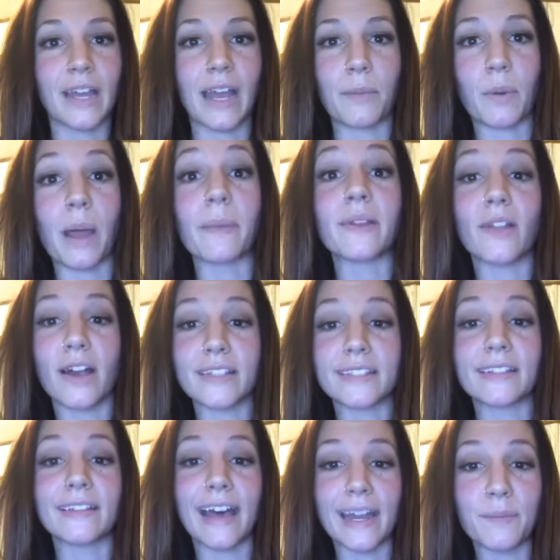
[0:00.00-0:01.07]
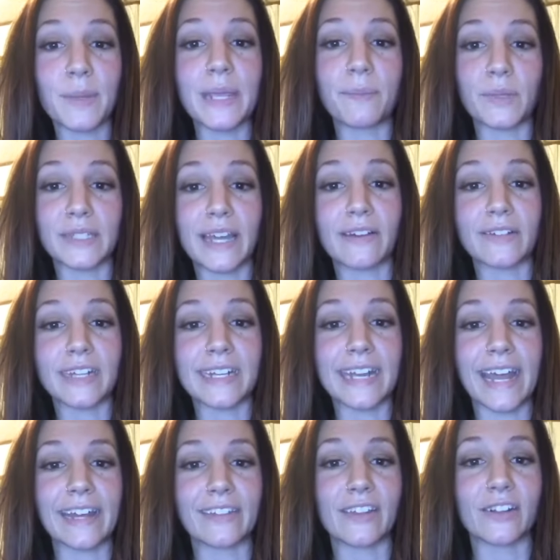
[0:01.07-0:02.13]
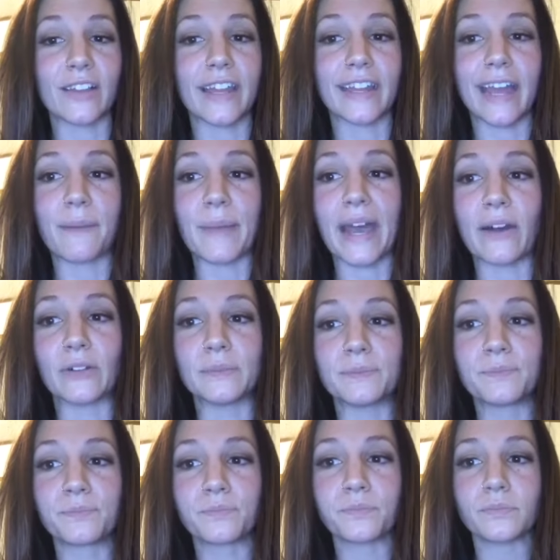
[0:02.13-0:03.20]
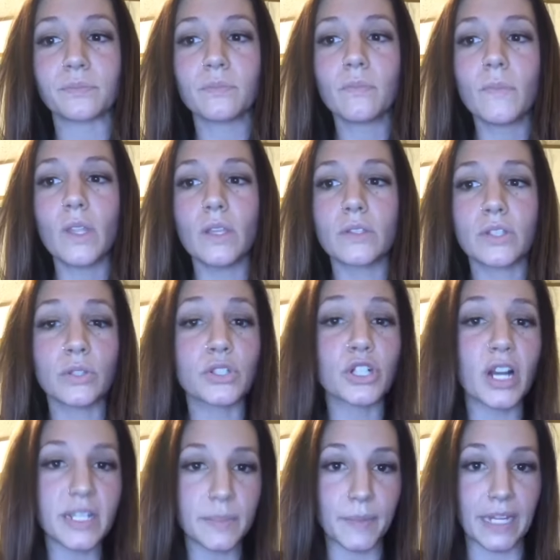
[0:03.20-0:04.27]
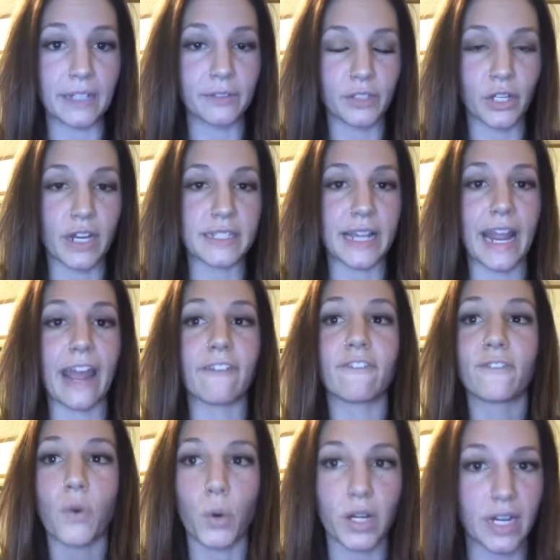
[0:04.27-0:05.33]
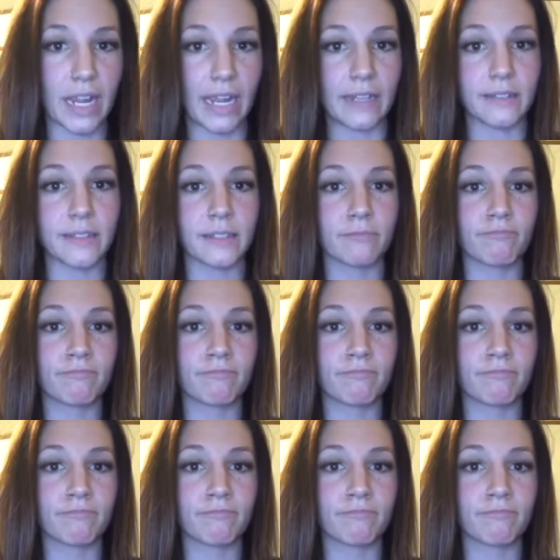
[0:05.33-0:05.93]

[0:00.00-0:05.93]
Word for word: I probably lost a lot of people now, didn't I? They're like, I'm out. So trust me, you guys, I have four kids.